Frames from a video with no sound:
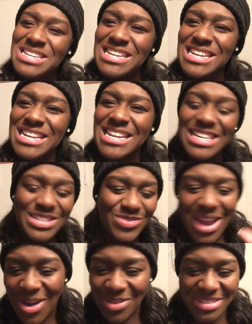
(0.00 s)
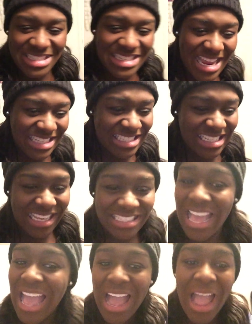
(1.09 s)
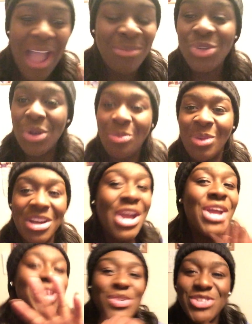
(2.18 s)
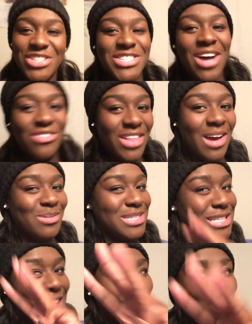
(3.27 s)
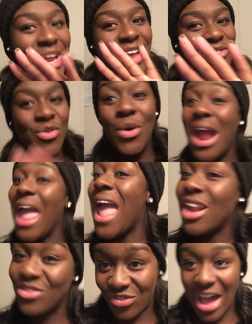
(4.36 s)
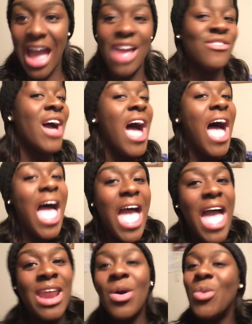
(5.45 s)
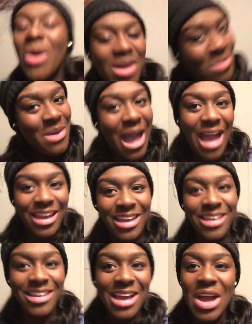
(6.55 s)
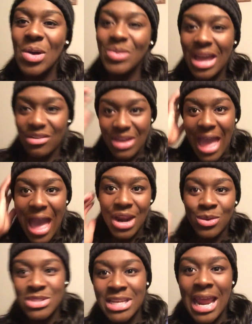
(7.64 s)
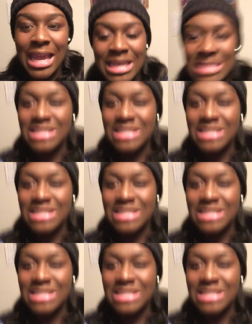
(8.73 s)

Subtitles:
mean? It is Vlogmas day 6. I'm tripping. You just saw Vlogmas day 3 and 4 and 5. And welcome back. We have a hat on today because